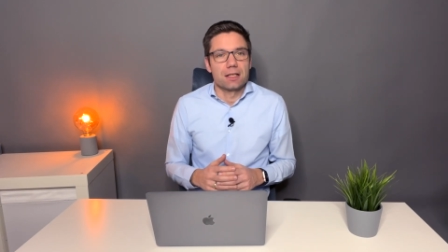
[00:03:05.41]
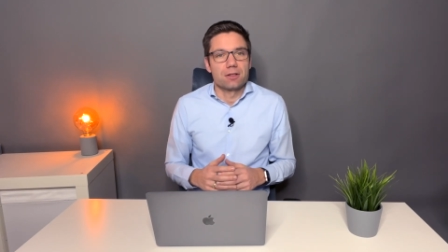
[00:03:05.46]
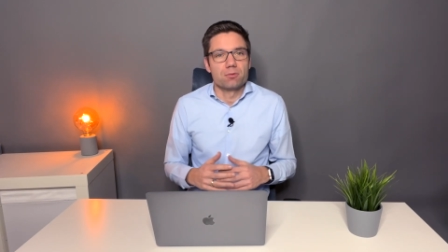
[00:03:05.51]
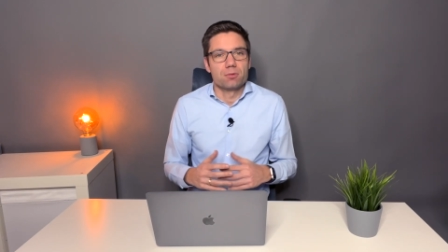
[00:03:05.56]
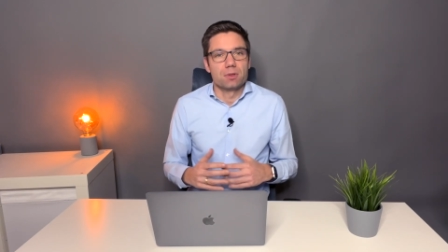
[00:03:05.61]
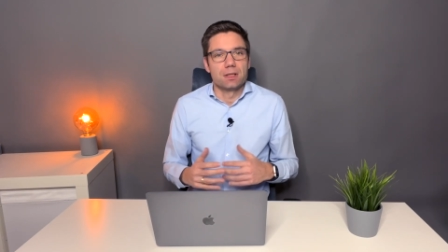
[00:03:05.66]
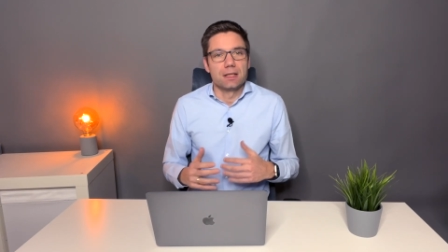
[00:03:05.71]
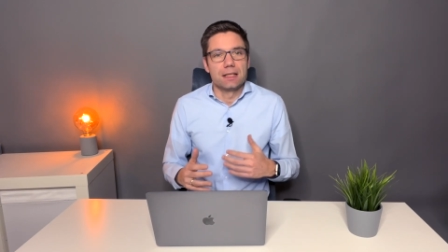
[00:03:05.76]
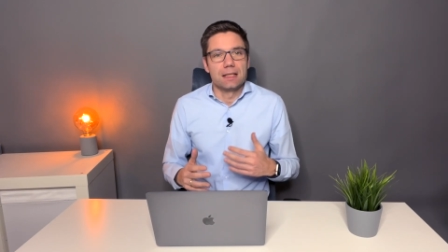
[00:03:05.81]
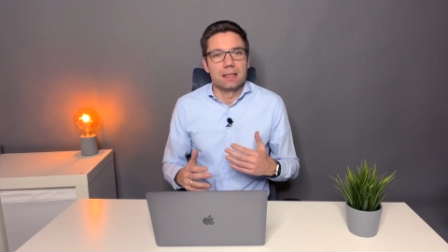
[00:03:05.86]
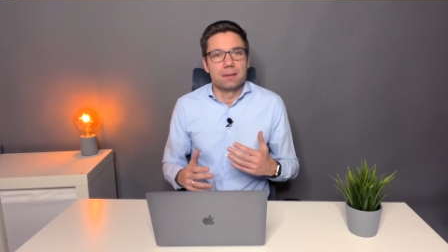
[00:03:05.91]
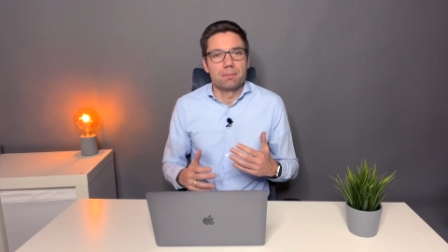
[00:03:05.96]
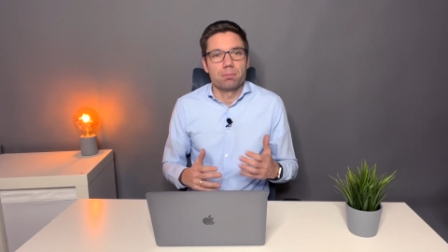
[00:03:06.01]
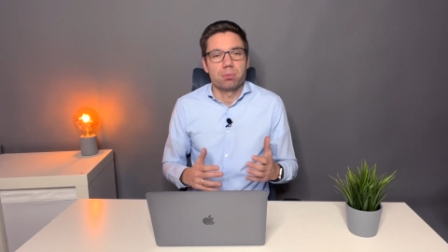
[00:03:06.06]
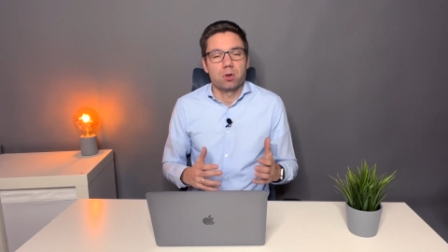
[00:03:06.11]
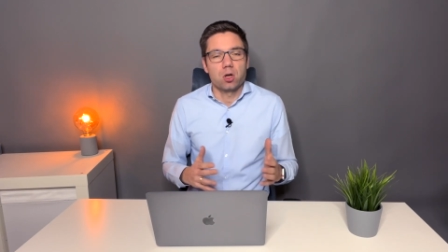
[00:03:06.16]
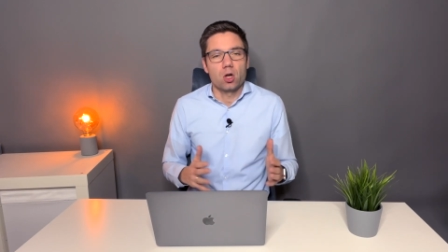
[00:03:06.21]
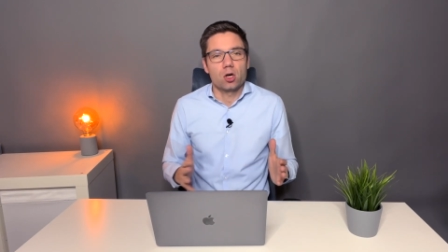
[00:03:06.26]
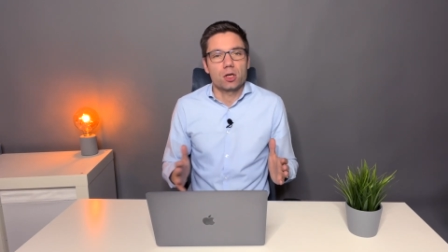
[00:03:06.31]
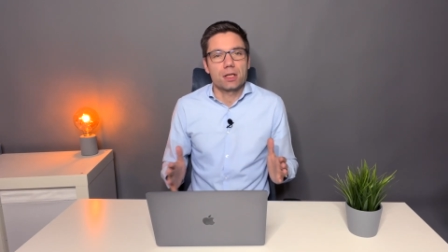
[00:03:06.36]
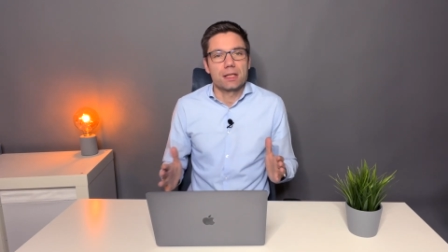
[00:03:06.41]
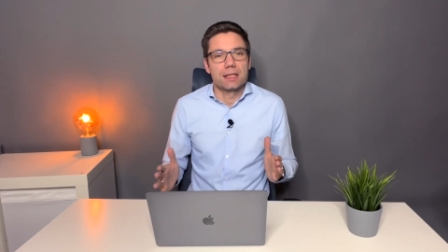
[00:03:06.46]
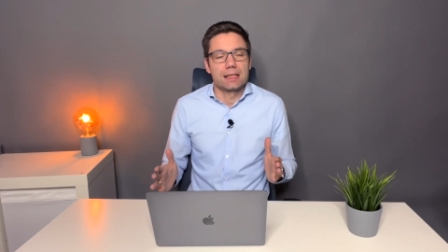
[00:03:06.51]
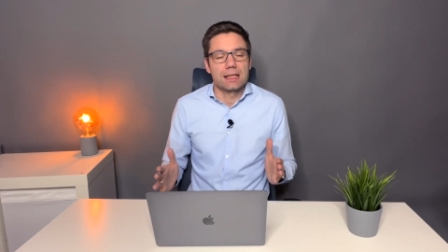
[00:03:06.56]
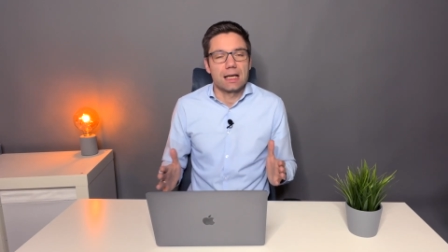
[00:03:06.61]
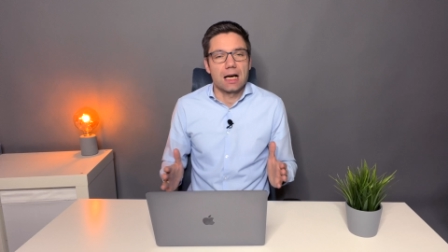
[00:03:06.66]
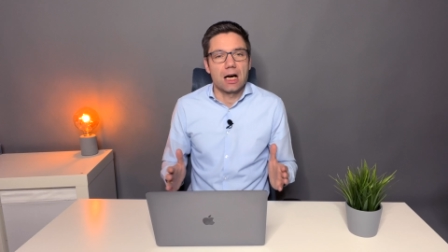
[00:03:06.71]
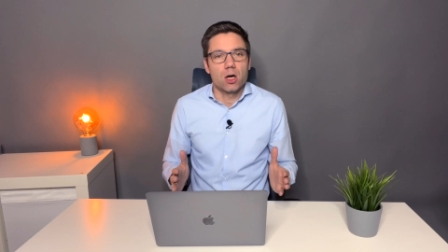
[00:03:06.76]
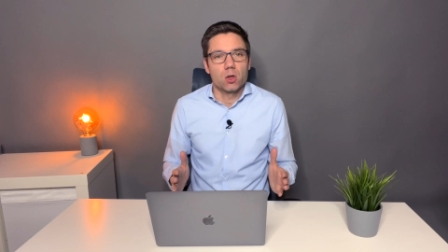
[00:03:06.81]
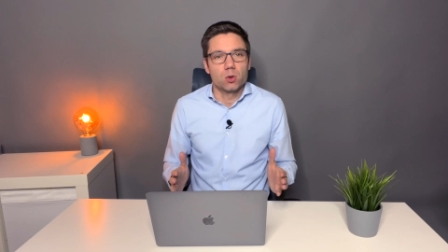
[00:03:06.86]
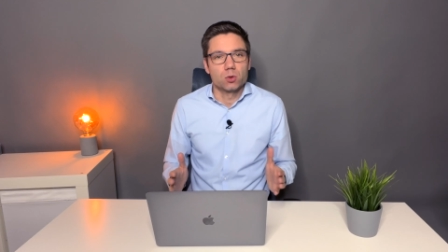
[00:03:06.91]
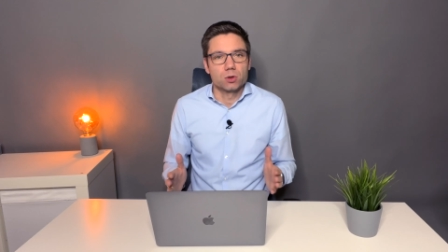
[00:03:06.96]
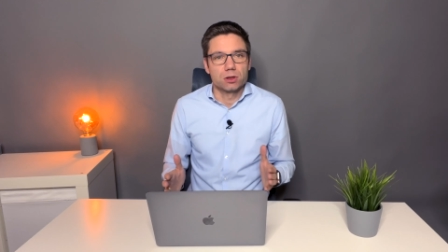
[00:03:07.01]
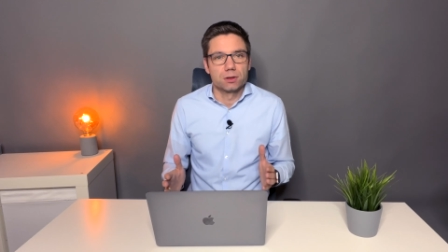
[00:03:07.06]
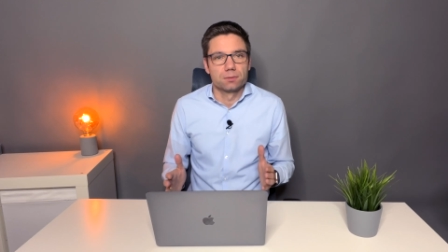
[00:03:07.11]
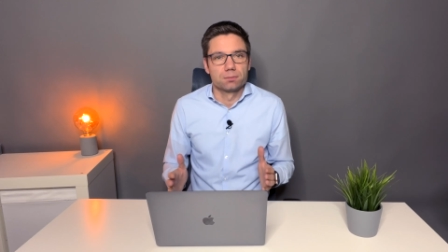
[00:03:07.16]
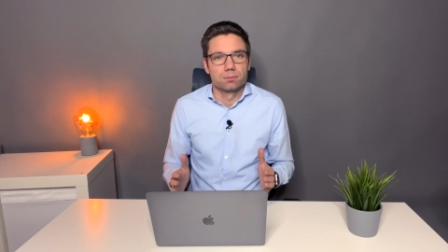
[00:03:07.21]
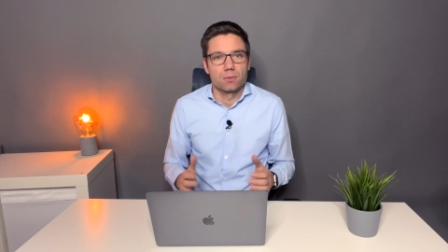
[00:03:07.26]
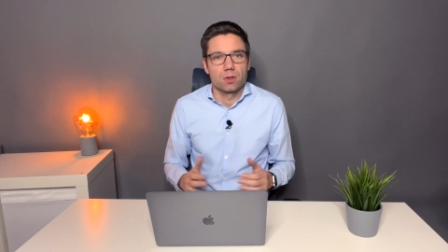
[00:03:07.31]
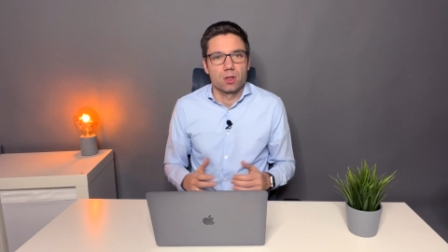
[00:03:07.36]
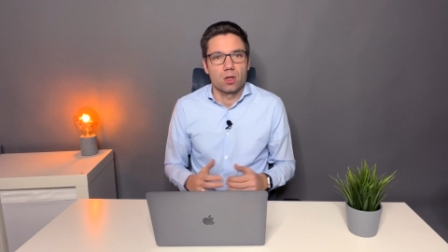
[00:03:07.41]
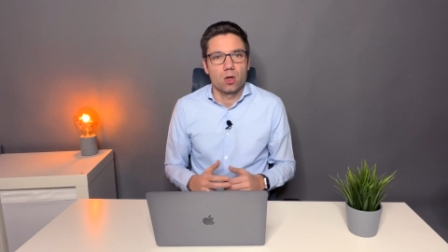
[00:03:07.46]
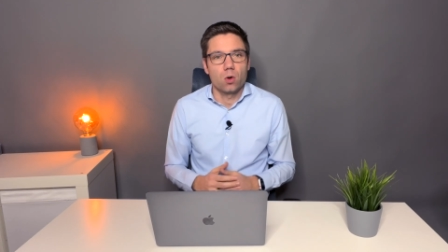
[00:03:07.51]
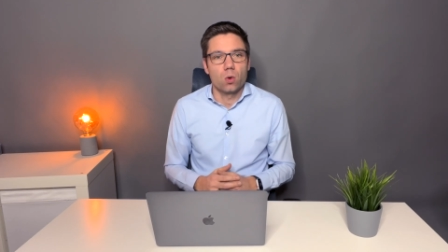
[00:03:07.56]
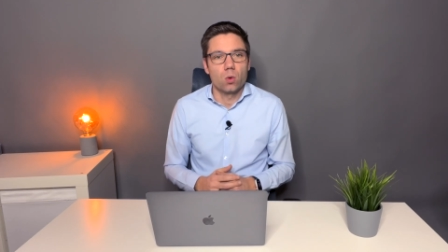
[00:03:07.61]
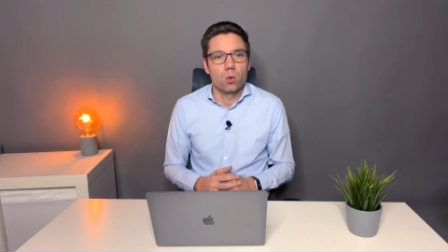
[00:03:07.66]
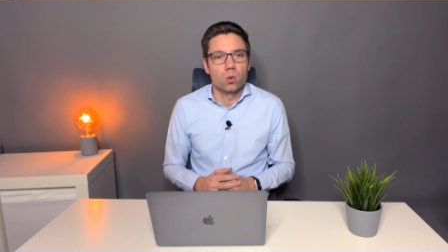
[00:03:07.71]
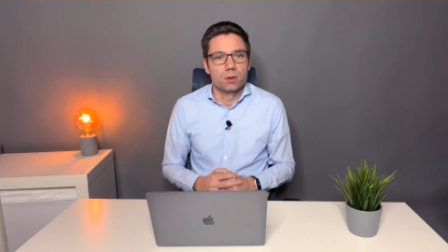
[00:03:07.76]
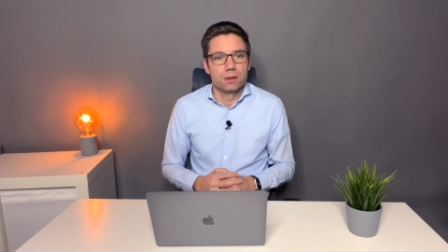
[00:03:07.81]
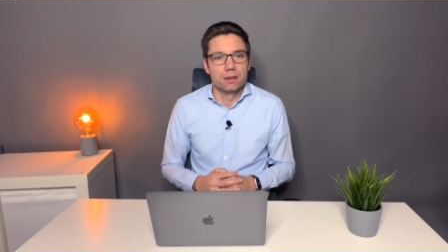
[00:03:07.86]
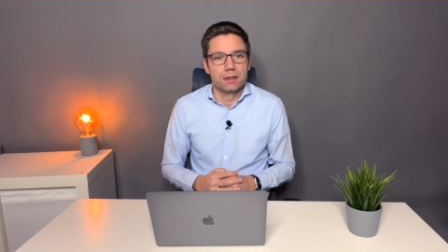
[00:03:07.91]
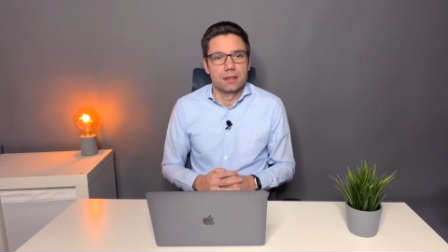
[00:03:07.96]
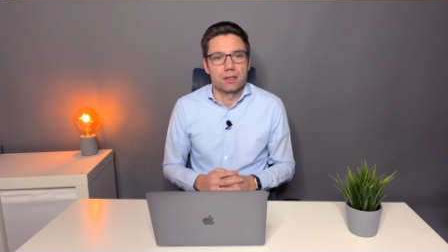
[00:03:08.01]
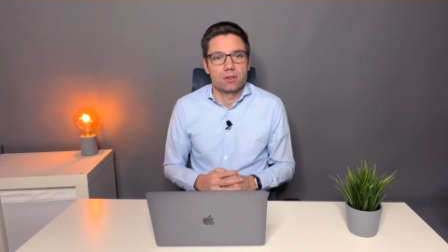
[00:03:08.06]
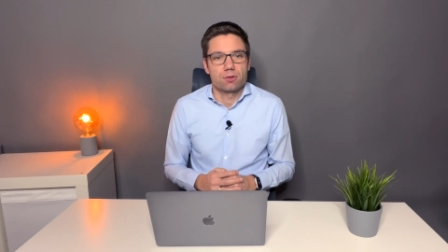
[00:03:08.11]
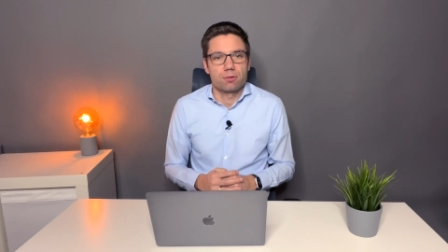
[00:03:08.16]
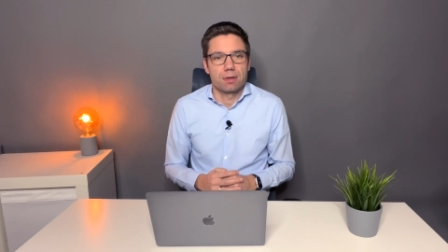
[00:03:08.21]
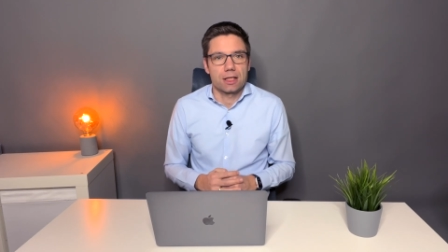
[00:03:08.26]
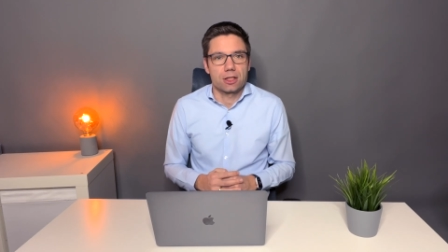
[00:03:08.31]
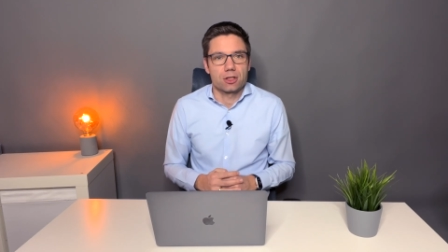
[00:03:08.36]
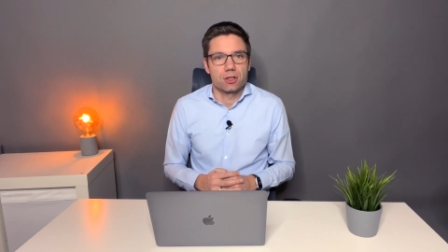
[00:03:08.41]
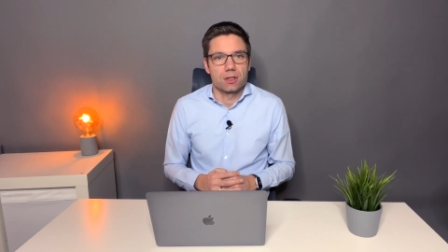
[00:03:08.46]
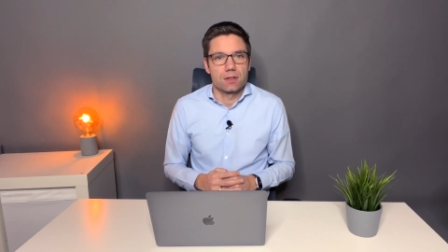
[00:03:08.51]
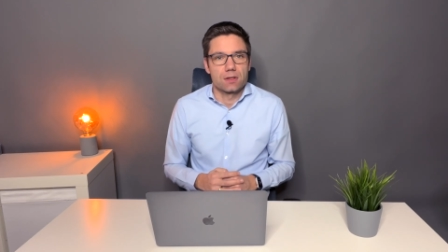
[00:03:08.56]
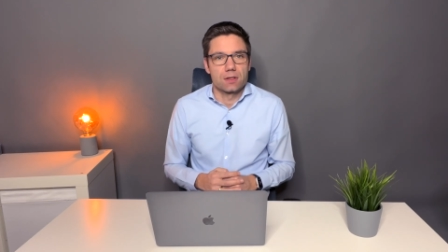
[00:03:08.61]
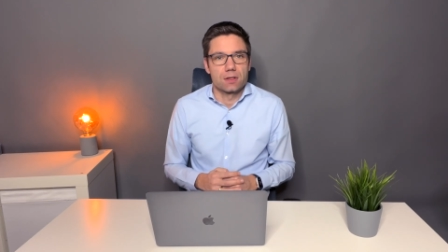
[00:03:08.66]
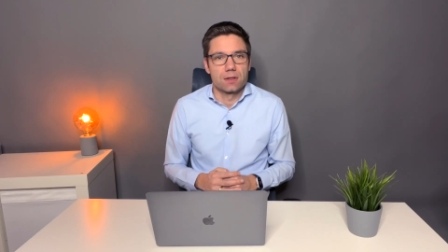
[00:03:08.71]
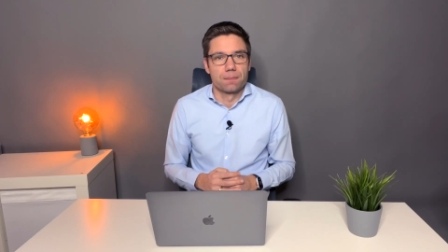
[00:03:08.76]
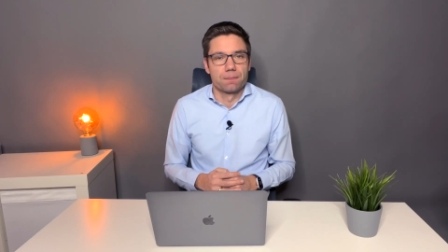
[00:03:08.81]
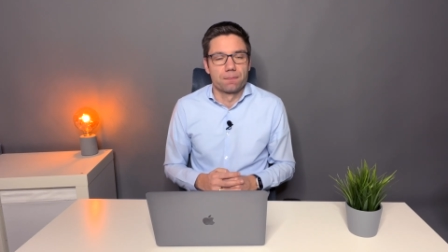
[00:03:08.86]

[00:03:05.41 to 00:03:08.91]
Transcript: Really blocking out all the distractions.